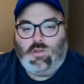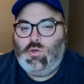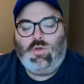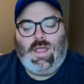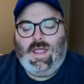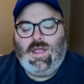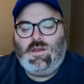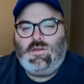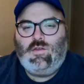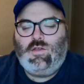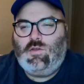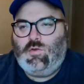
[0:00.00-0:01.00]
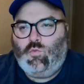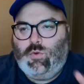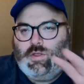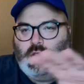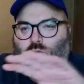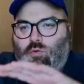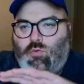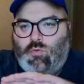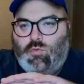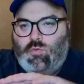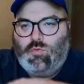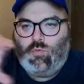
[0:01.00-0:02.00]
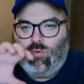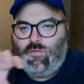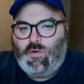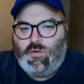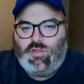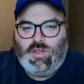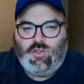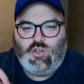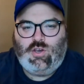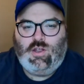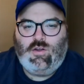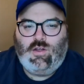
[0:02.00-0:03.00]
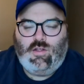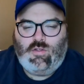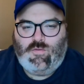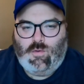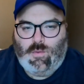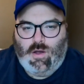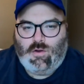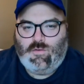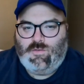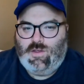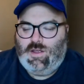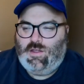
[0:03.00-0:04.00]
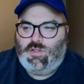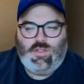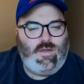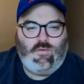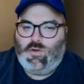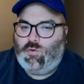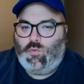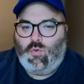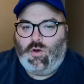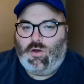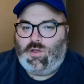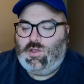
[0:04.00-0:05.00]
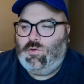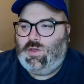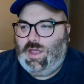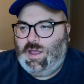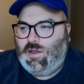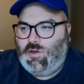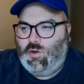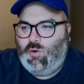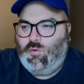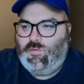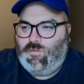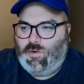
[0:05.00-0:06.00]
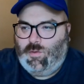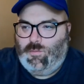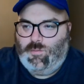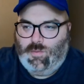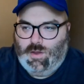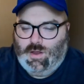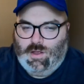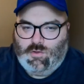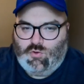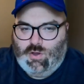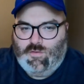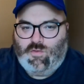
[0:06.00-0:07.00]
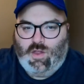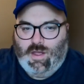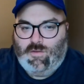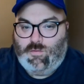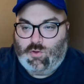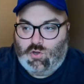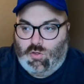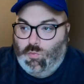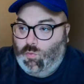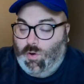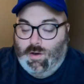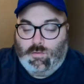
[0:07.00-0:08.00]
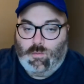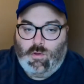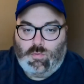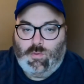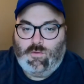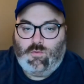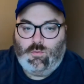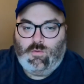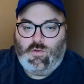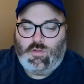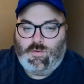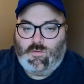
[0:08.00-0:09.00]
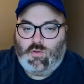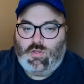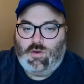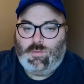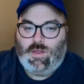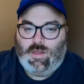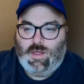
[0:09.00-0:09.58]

you can't, when you reverse engineer his filmography, it's never gonna work. You can't go from Tree of Life, which is one of the most beautiful movies I've ever seen in my